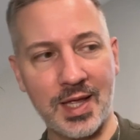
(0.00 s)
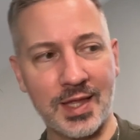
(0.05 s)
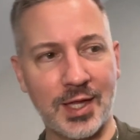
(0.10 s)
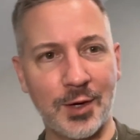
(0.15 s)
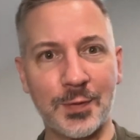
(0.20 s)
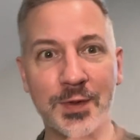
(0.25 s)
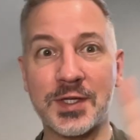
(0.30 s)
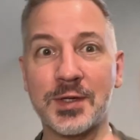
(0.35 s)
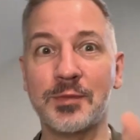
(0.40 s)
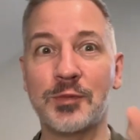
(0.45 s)

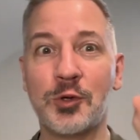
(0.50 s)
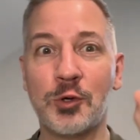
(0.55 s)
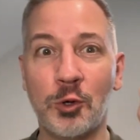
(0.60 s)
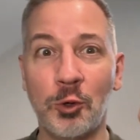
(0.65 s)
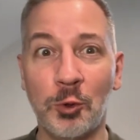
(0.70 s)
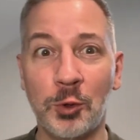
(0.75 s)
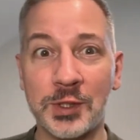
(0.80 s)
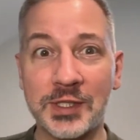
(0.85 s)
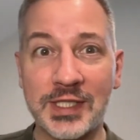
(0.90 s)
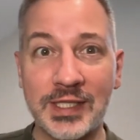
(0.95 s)
There was some
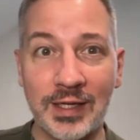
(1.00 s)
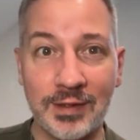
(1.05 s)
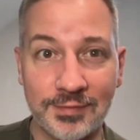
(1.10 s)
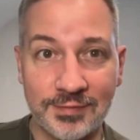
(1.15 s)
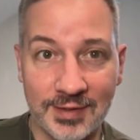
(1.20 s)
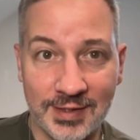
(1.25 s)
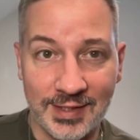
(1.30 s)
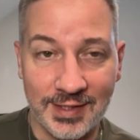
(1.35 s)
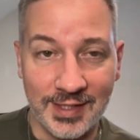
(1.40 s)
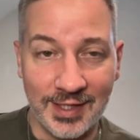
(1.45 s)
cool
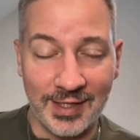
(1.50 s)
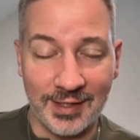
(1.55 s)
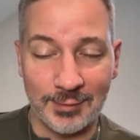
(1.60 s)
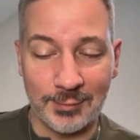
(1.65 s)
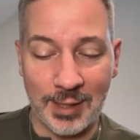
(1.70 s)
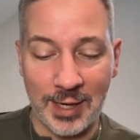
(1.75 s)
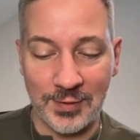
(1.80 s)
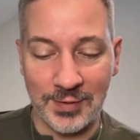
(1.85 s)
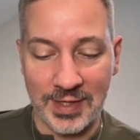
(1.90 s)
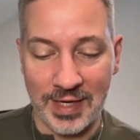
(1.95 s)
stuff
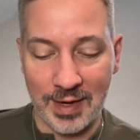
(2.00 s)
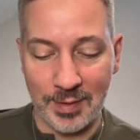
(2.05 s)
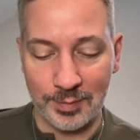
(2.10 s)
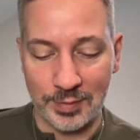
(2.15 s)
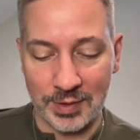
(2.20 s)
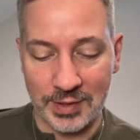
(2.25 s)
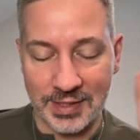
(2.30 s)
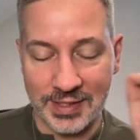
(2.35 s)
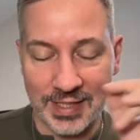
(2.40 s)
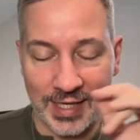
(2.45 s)
around the
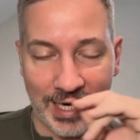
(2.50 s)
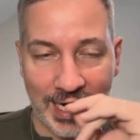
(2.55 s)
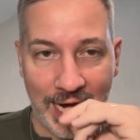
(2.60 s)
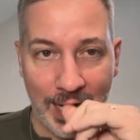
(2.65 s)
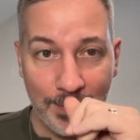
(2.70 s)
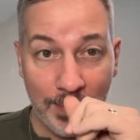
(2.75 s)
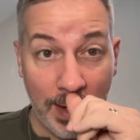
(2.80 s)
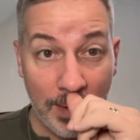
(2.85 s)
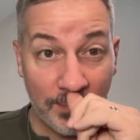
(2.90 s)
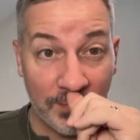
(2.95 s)
Empress that
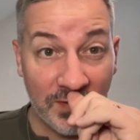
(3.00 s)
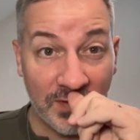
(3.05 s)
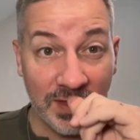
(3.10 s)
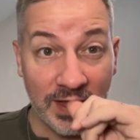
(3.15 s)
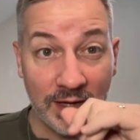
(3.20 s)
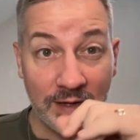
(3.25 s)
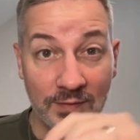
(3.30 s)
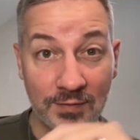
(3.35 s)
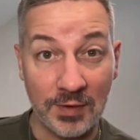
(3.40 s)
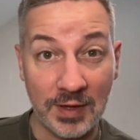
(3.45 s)
came up for
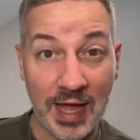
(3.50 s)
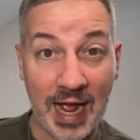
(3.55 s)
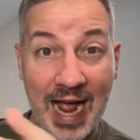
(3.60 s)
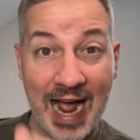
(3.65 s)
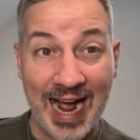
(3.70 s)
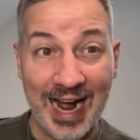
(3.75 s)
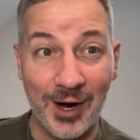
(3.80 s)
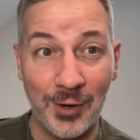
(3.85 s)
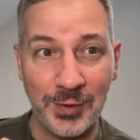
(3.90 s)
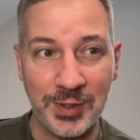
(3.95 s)
the
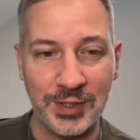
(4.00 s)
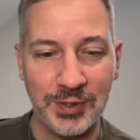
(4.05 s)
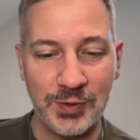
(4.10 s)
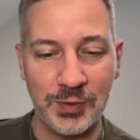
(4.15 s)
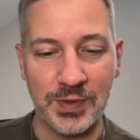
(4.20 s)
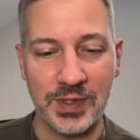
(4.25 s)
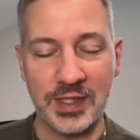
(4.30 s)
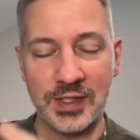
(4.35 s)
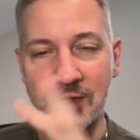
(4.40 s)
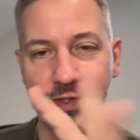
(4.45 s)
how to
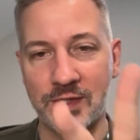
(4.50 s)
do this.